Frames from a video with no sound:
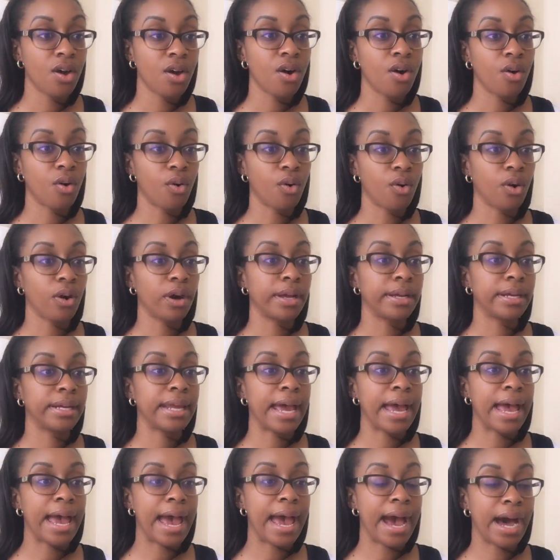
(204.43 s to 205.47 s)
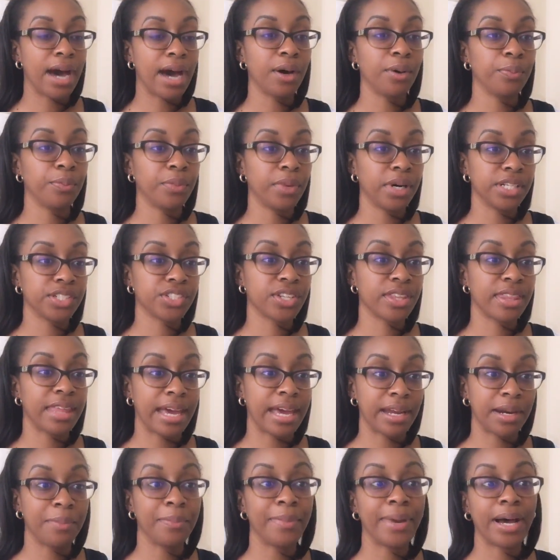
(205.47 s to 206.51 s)
on how much
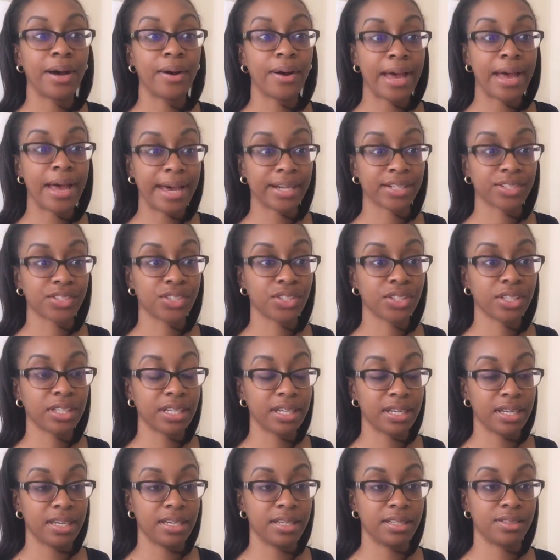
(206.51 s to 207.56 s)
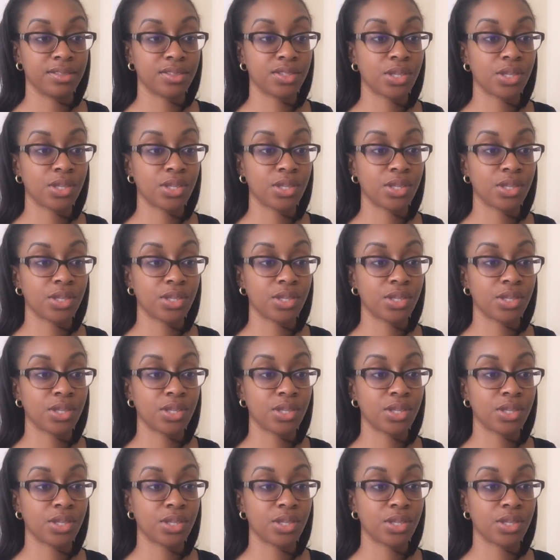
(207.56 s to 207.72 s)
that amount actually is.